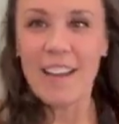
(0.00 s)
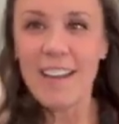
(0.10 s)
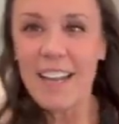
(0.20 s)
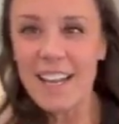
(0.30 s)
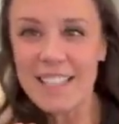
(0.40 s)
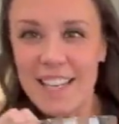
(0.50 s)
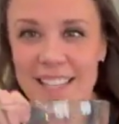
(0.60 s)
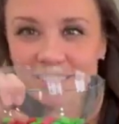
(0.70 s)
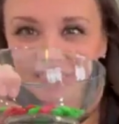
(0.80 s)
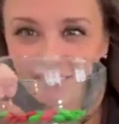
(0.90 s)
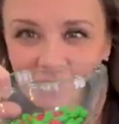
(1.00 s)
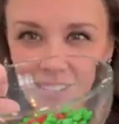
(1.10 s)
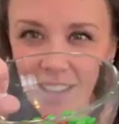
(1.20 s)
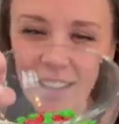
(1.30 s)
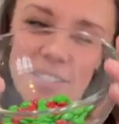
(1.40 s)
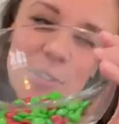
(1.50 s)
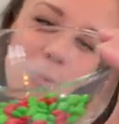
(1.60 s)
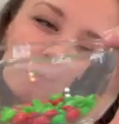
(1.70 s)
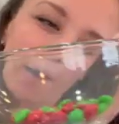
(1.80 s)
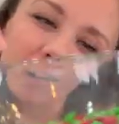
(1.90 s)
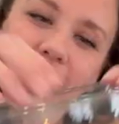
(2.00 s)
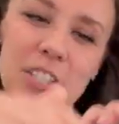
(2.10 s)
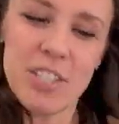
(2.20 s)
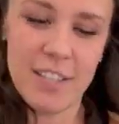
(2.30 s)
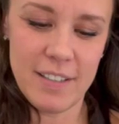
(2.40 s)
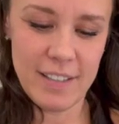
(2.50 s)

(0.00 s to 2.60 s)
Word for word: it doesn't look like too much,